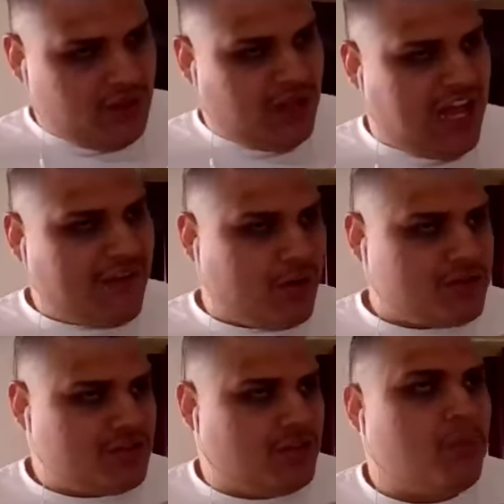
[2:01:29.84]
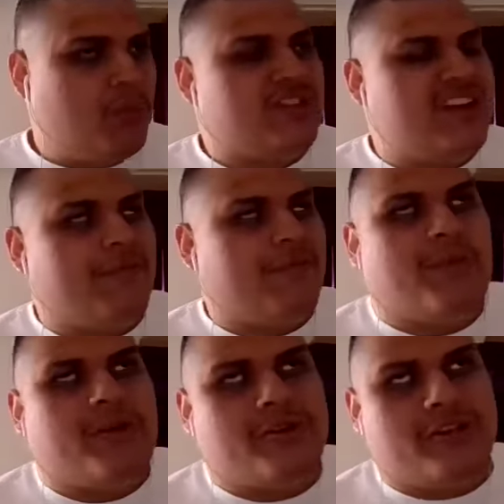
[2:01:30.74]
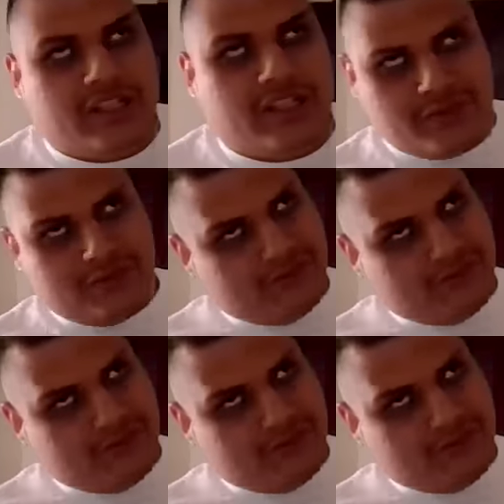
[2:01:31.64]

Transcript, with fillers: I have a question though. What time frame are you going to give it?